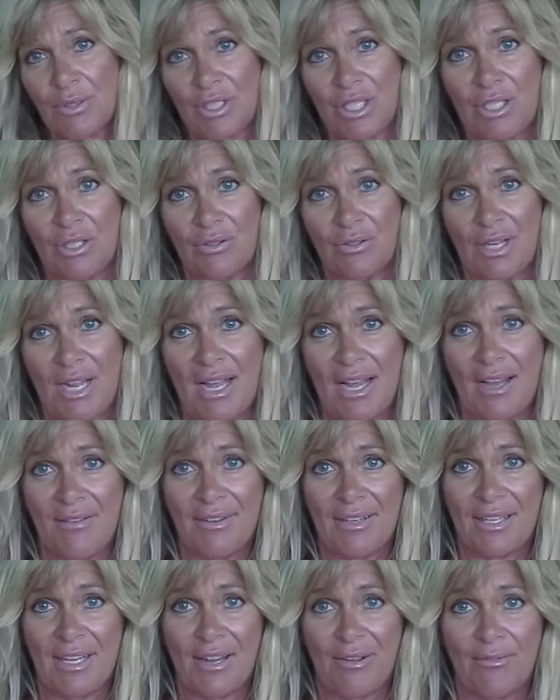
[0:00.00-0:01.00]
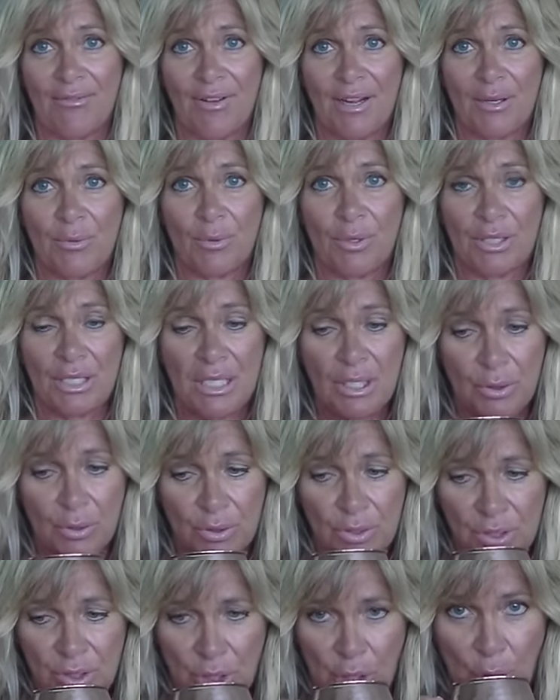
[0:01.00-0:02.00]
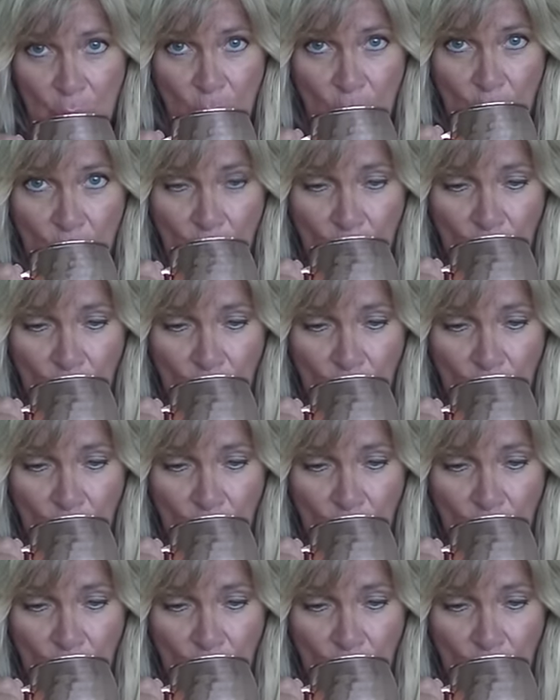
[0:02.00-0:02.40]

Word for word: which I don't have. I can't find one either, so.